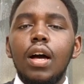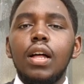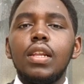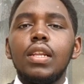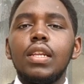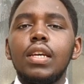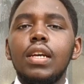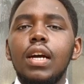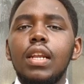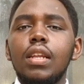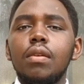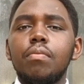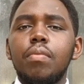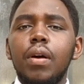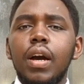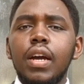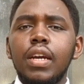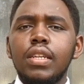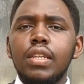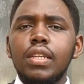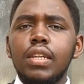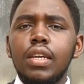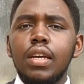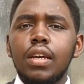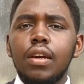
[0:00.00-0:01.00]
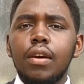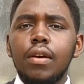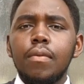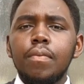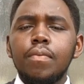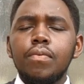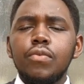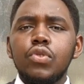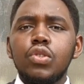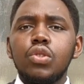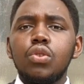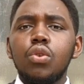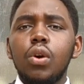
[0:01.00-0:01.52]
legally binding.
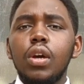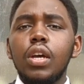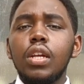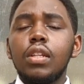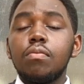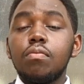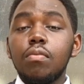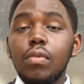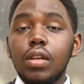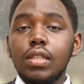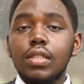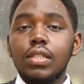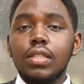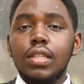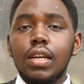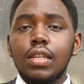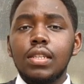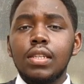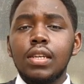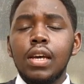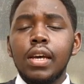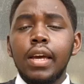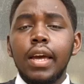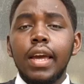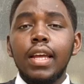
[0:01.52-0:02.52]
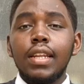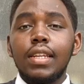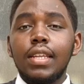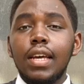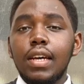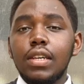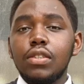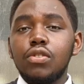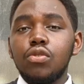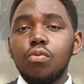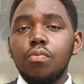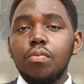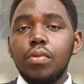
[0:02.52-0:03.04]
So it means that it
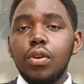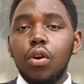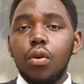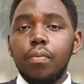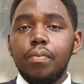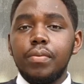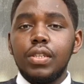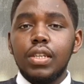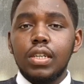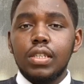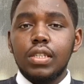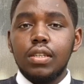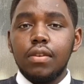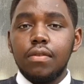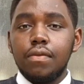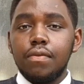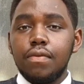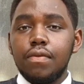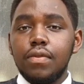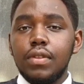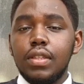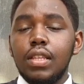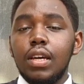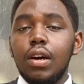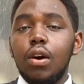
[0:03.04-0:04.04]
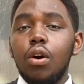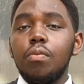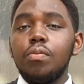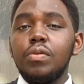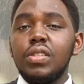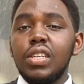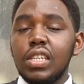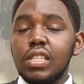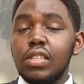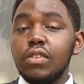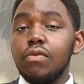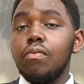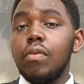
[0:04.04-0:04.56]
has to be objective, the
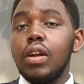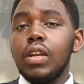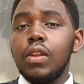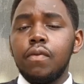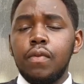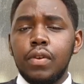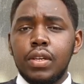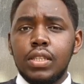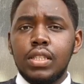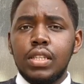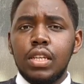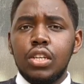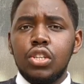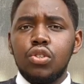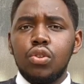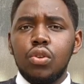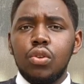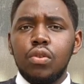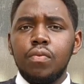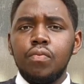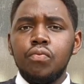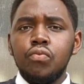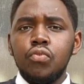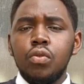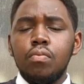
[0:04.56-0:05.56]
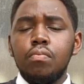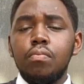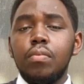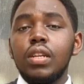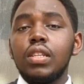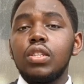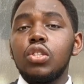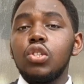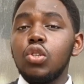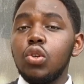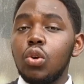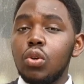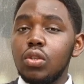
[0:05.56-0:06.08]
objective manifestation, but
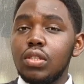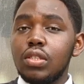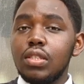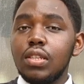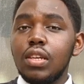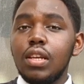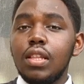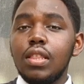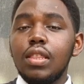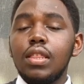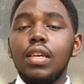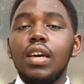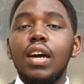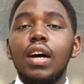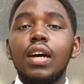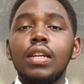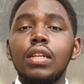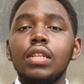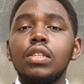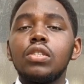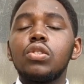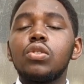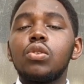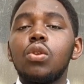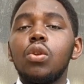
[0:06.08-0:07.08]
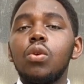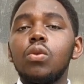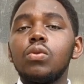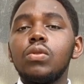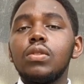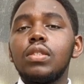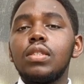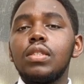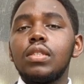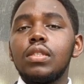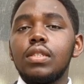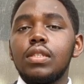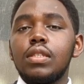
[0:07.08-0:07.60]
not the
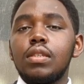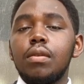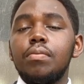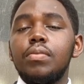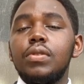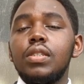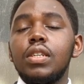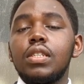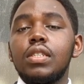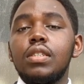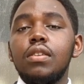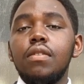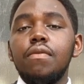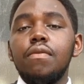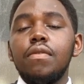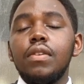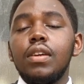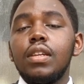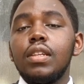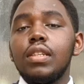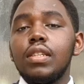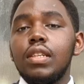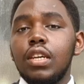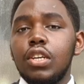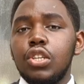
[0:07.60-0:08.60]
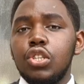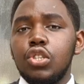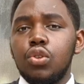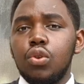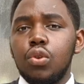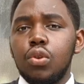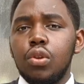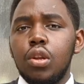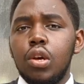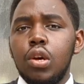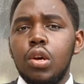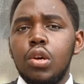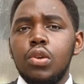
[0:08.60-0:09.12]
undisclosed subjective
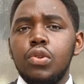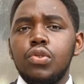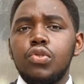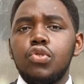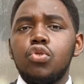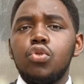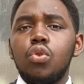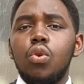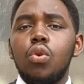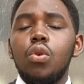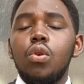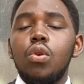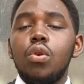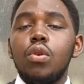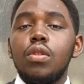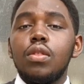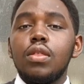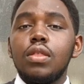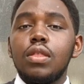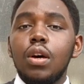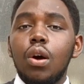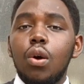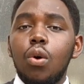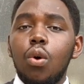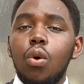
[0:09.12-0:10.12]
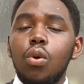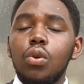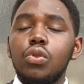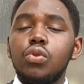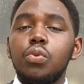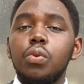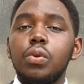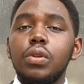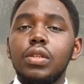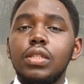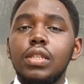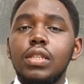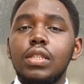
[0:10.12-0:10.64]
intention. So the court
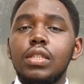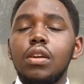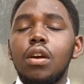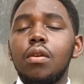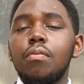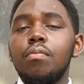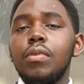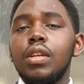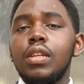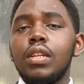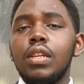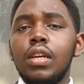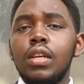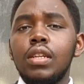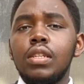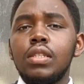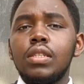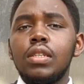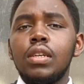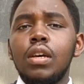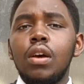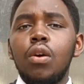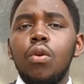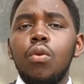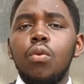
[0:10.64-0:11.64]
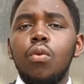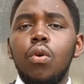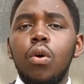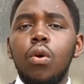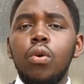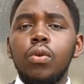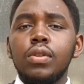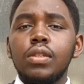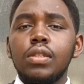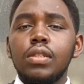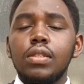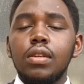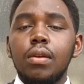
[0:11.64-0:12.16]
will determine it
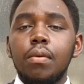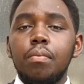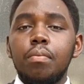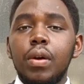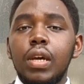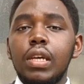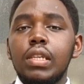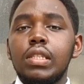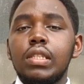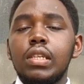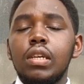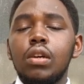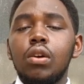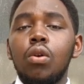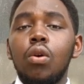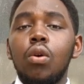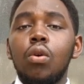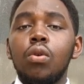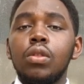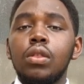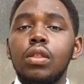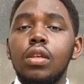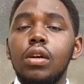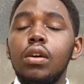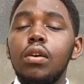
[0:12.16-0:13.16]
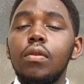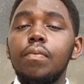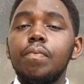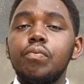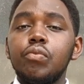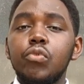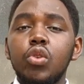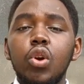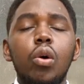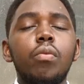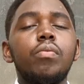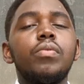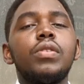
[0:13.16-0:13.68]
on basing on the
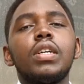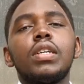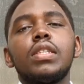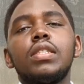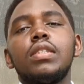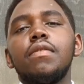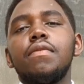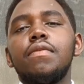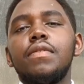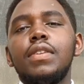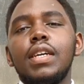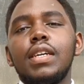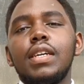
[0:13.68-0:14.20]
objective